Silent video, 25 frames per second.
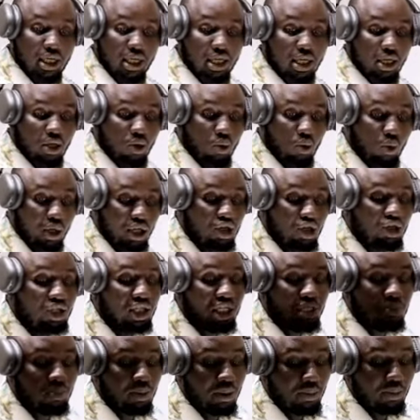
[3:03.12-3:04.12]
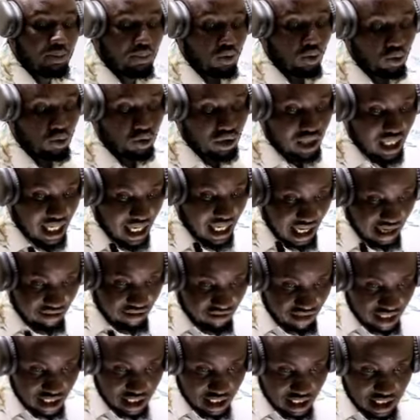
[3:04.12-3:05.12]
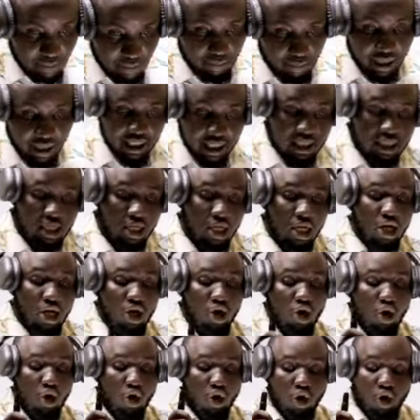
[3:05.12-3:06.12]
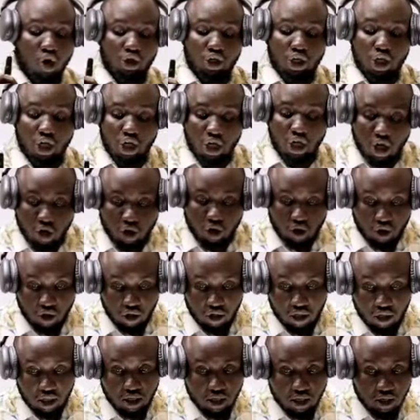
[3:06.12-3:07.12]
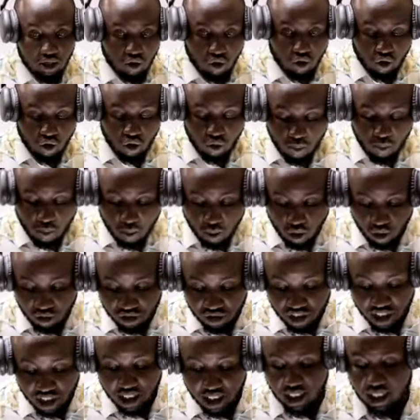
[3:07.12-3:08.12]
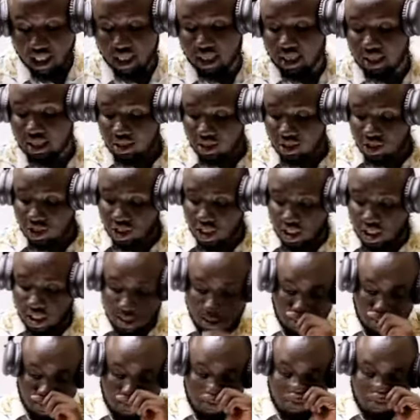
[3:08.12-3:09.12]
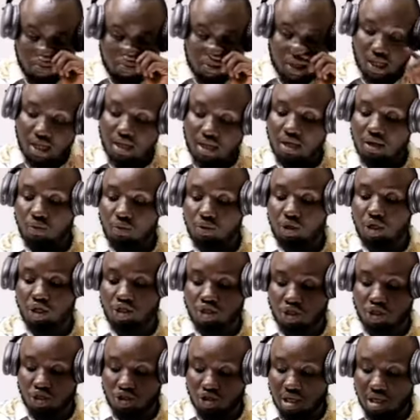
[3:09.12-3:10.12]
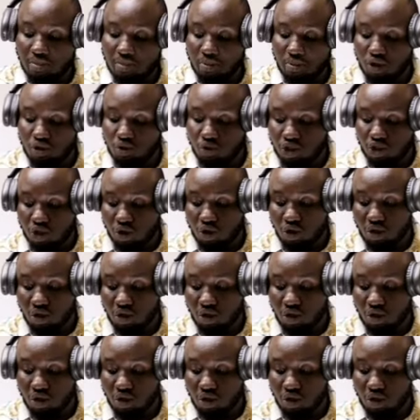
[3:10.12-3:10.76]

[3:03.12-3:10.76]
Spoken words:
we know that people would heavily depend on local commodity. We also talk about what we call